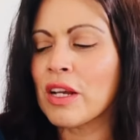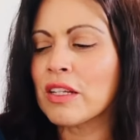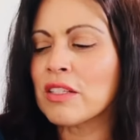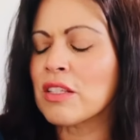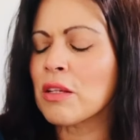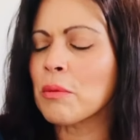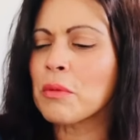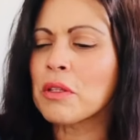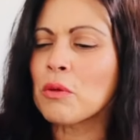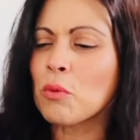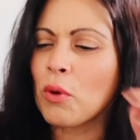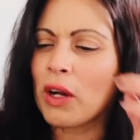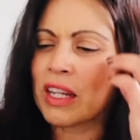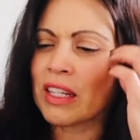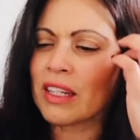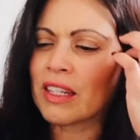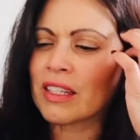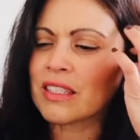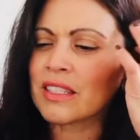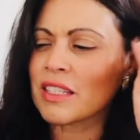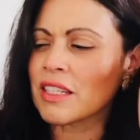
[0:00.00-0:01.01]
Some of the
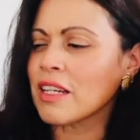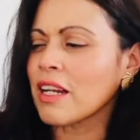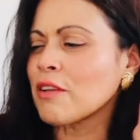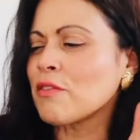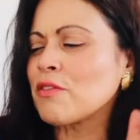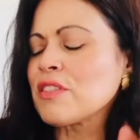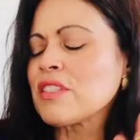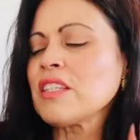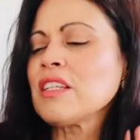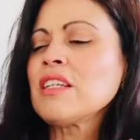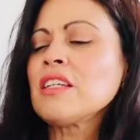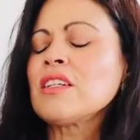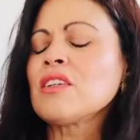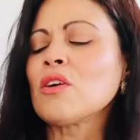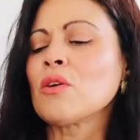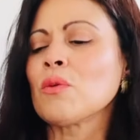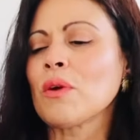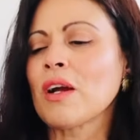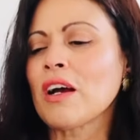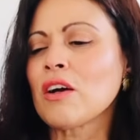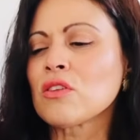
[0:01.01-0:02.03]
wide legs that I've seen
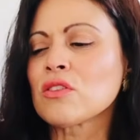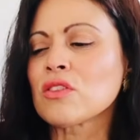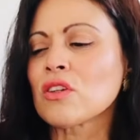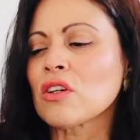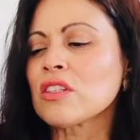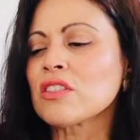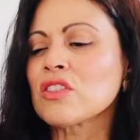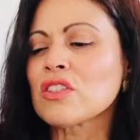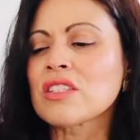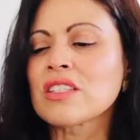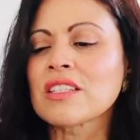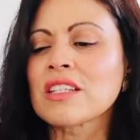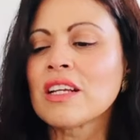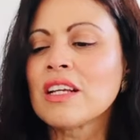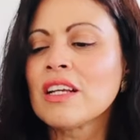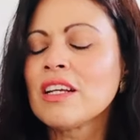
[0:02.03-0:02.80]
around are just